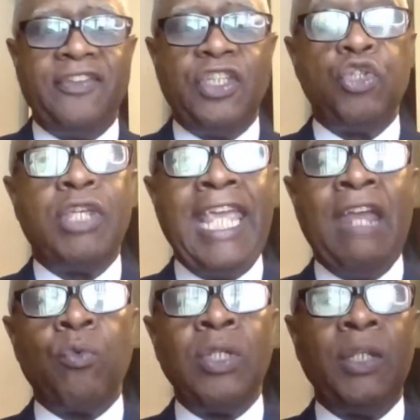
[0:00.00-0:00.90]
So you
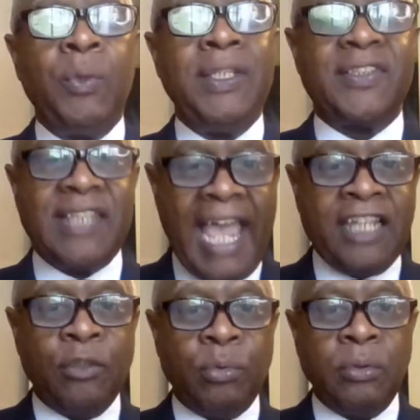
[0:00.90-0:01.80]
can't really
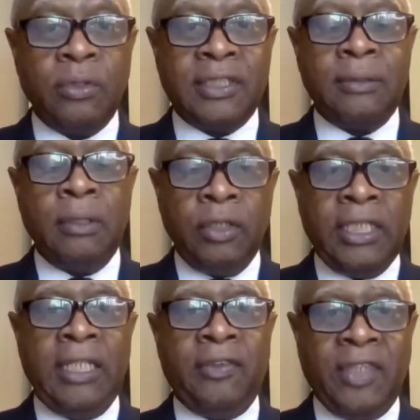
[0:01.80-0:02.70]
recycle
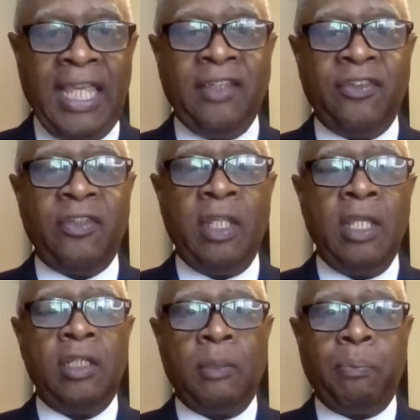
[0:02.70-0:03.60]
the things,
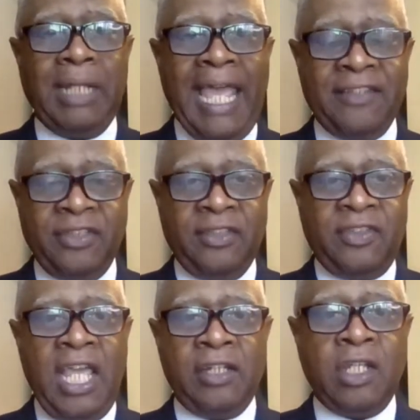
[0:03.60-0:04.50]
the
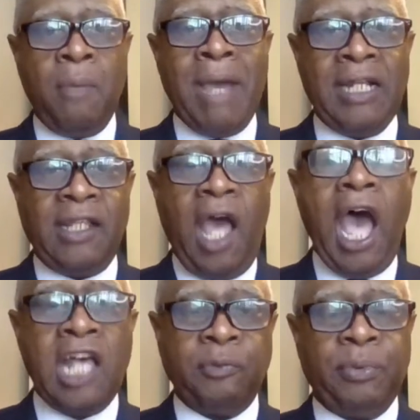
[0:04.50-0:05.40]
plastics that come out of the
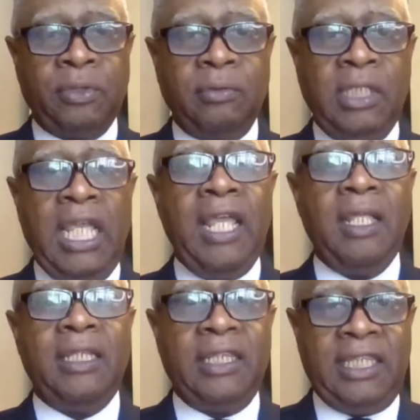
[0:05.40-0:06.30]
hospital.
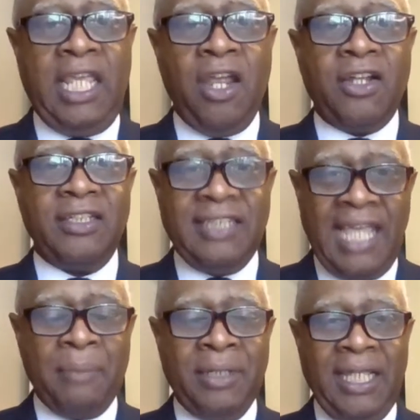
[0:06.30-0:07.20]
They are
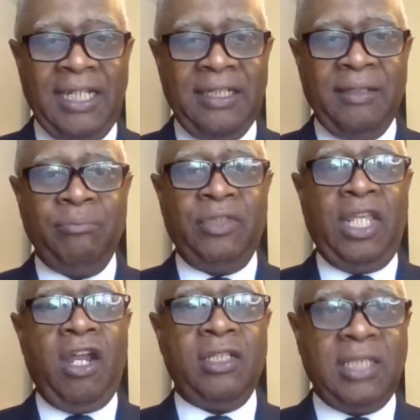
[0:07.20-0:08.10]
contaminated.
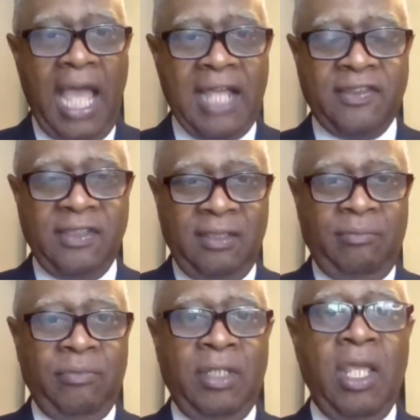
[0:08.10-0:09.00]
They are toxic.
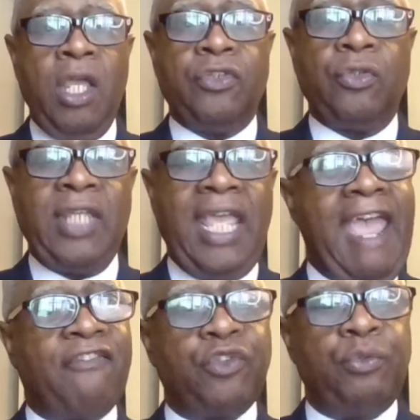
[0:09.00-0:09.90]
So they
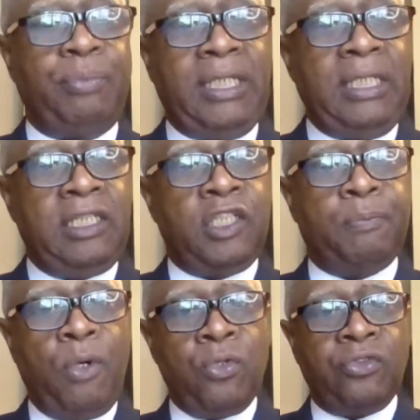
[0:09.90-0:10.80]
have to be
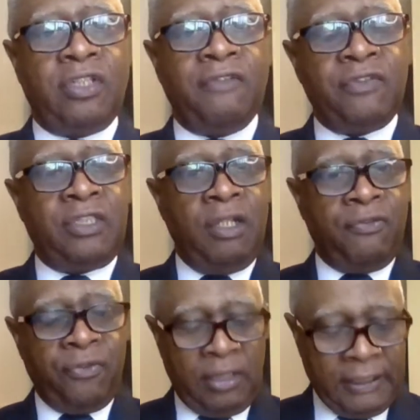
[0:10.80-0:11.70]
disposed of
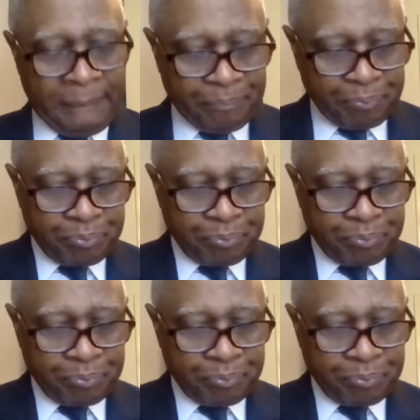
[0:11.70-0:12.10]
differently.